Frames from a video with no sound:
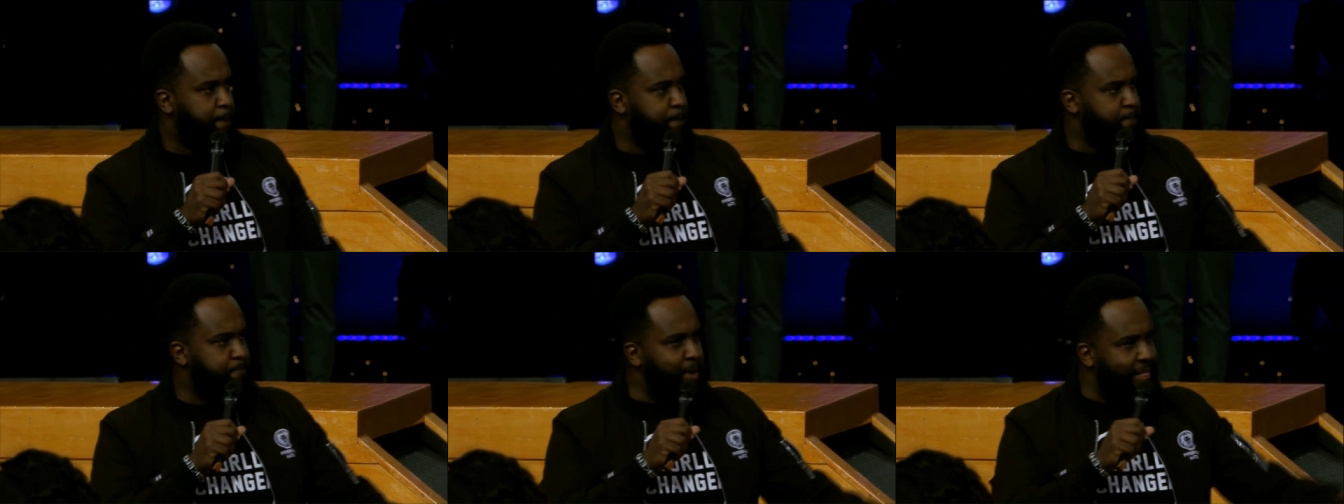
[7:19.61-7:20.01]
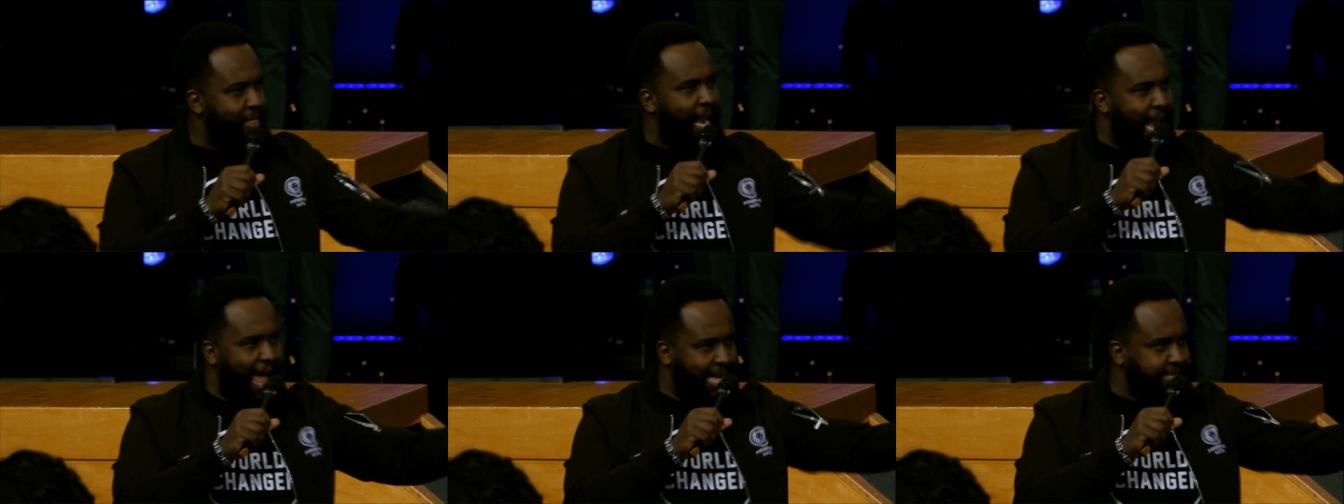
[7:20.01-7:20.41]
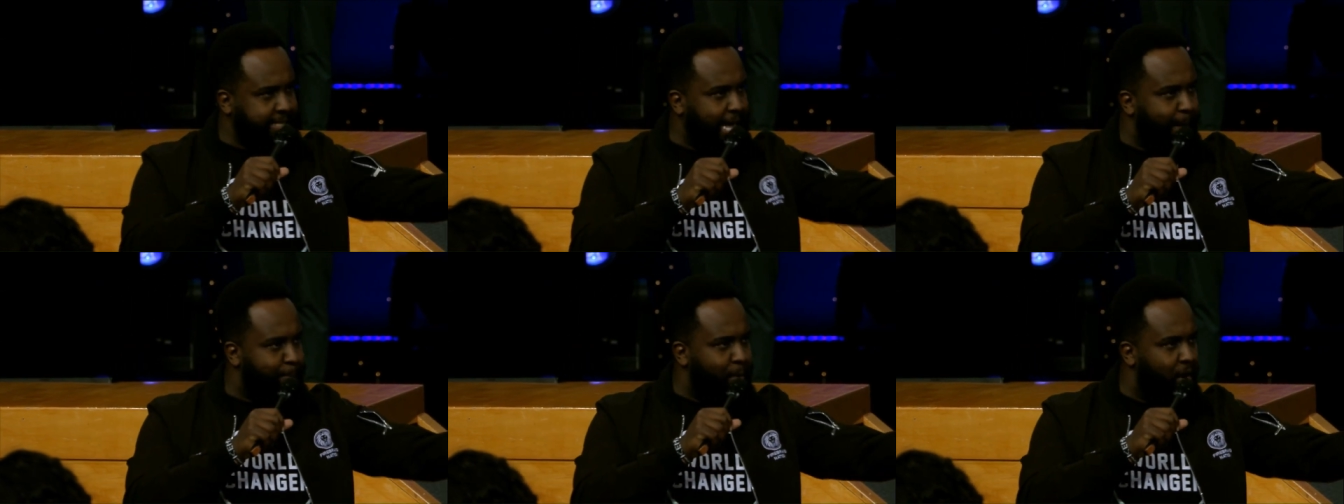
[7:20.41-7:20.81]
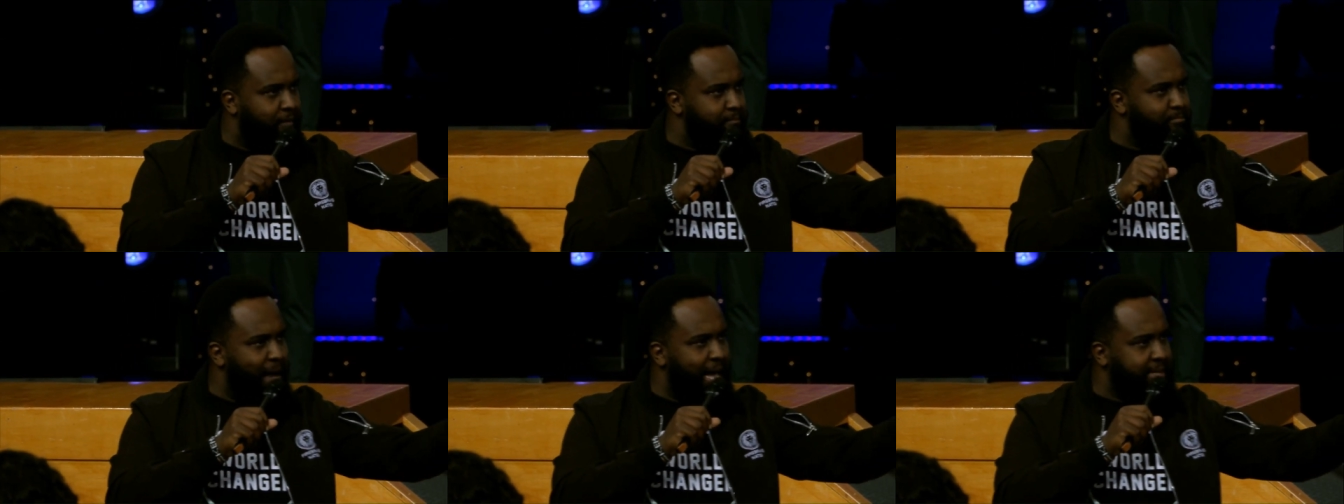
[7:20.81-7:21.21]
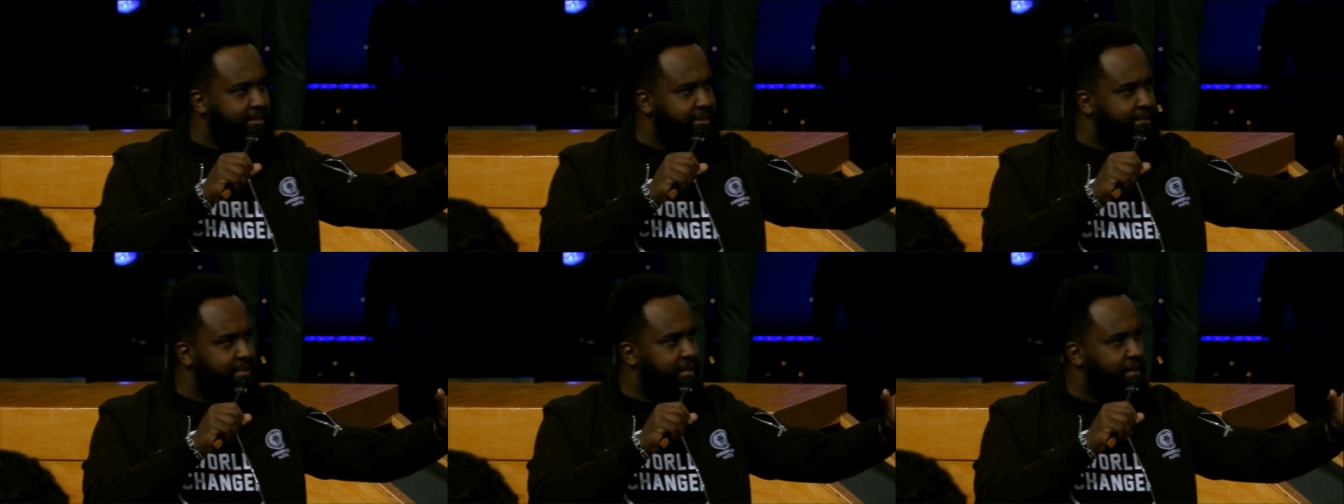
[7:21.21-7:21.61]
But the last couple of
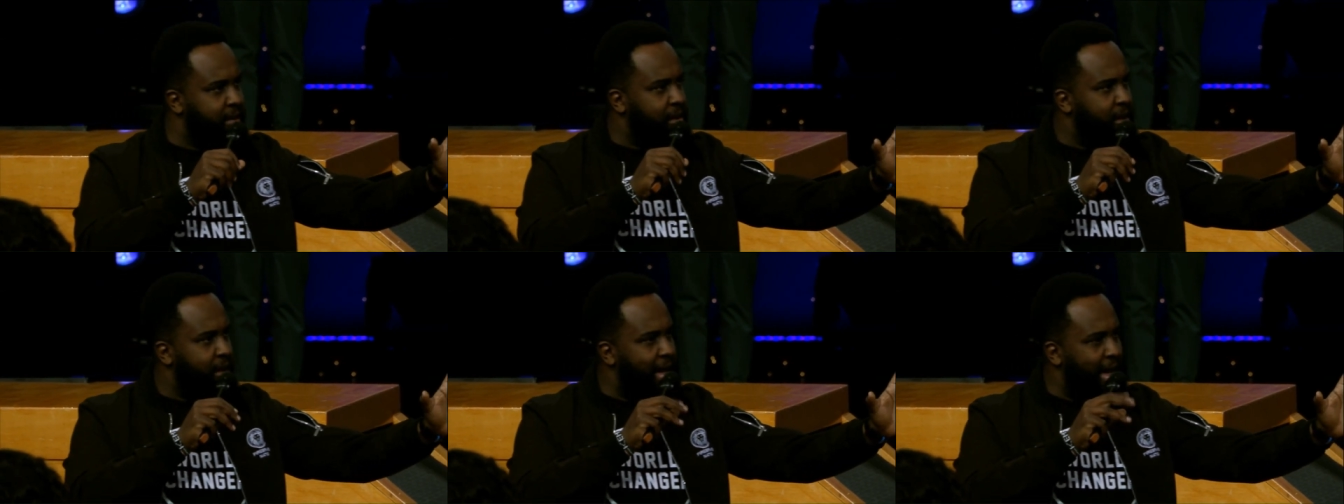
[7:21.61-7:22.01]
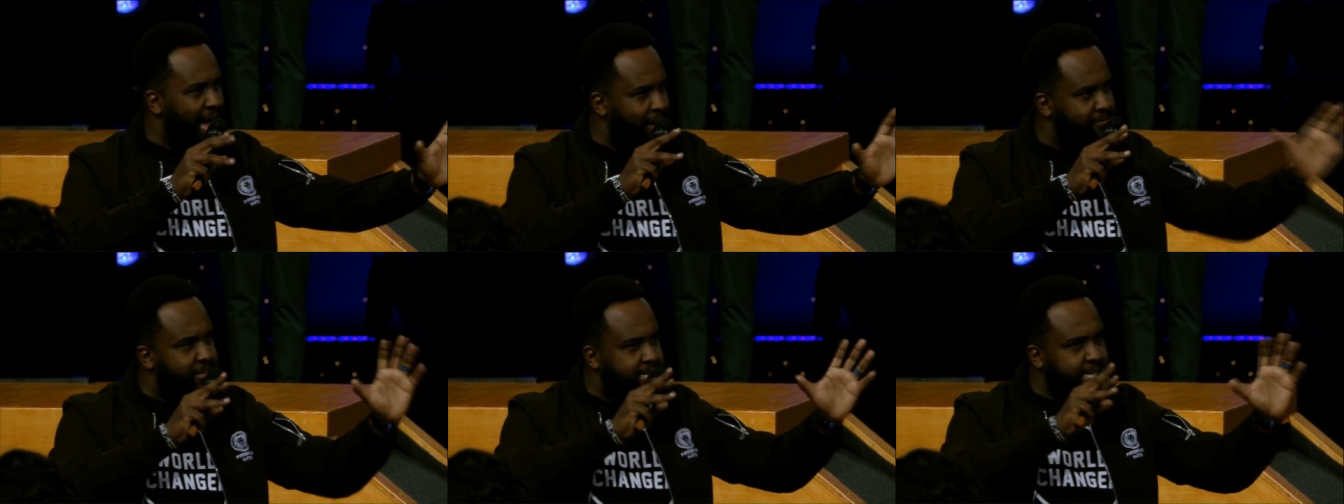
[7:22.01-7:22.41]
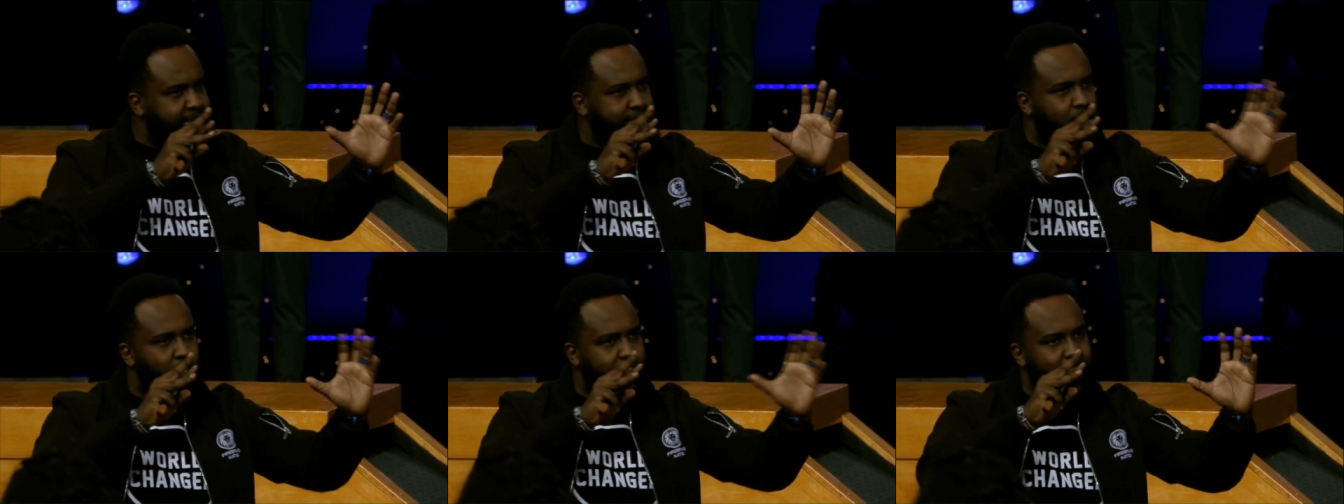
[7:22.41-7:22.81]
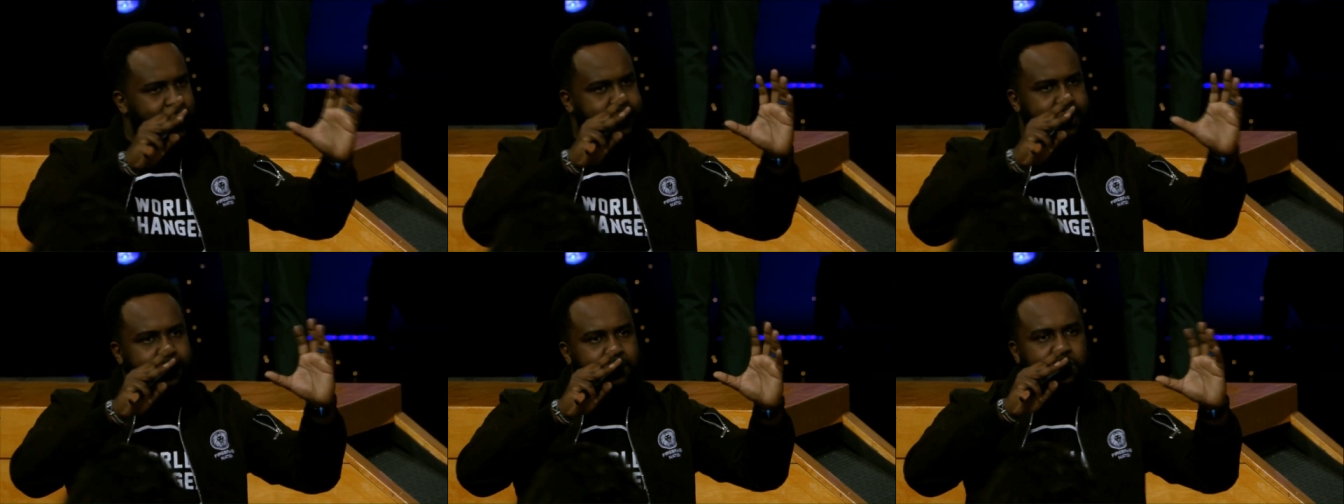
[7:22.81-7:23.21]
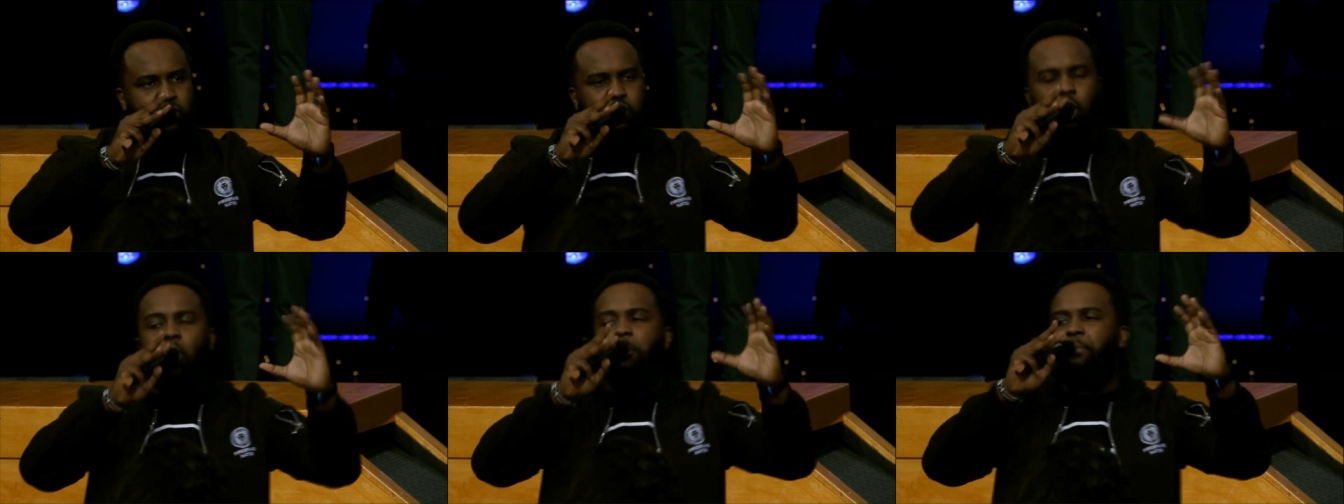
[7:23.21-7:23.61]
months have disconnected
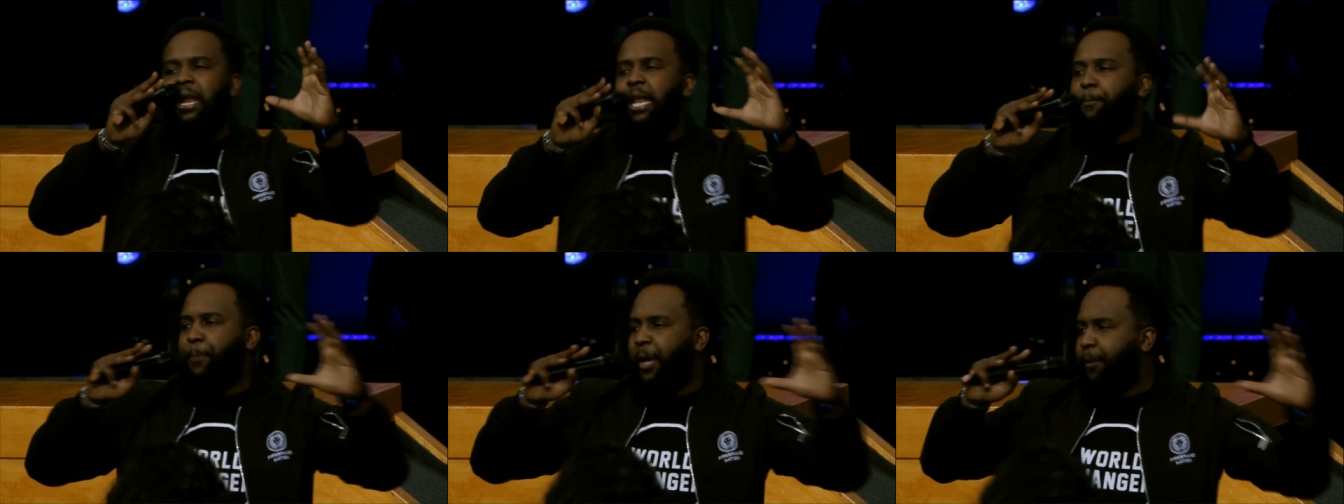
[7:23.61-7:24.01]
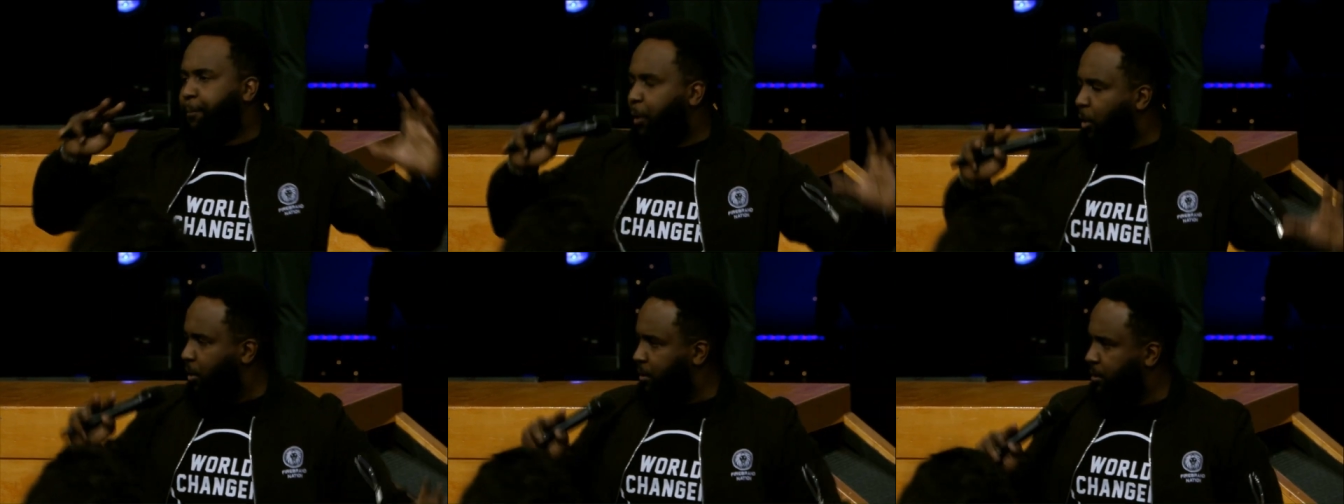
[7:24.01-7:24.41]
so many people.